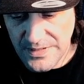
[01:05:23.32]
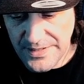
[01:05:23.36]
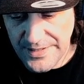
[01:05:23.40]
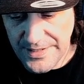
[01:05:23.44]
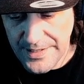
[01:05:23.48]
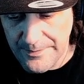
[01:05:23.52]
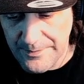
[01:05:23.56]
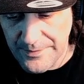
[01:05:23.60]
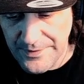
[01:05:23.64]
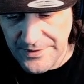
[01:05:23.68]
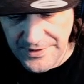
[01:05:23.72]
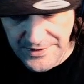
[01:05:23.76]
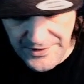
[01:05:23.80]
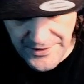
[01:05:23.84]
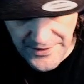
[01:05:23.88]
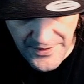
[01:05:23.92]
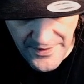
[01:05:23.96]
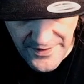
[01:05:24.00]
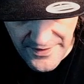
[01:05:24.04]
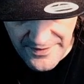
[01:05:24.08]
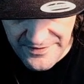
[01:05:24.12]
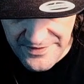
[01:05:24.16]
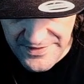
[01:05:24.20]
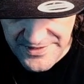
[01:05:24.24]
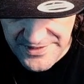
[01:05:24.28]
And we're going to
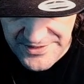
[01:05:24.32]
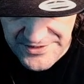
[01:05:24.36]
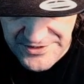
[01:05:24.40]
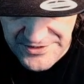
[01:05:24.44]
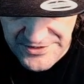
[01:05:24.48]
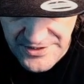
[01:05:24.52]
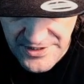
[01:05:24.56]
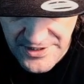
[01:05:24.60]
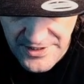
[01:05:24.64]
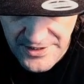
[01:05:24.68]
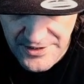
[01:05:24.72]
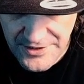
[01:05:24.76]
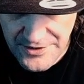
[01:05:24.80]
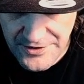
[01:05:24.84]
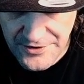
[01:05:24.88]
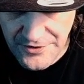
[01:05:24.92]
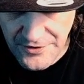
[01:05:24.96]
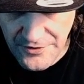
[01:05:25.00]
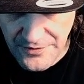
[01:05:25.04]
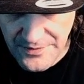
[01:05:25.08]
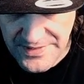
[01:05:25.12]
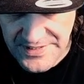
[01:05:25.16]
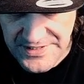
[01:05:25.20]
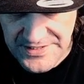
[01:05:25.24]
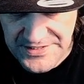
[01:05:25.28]
call this
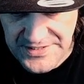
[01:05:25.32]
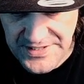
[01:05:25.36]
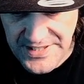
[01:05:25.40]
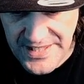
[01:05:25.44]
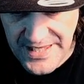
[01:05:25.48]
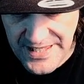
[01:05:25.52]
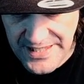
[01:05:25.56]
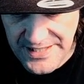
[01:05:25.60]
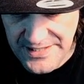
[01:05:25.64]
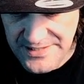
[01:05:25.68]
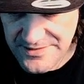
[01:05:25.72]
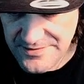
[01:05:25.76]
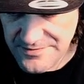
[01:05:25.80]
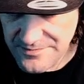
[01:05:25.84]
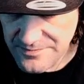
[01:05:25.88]
noise gate.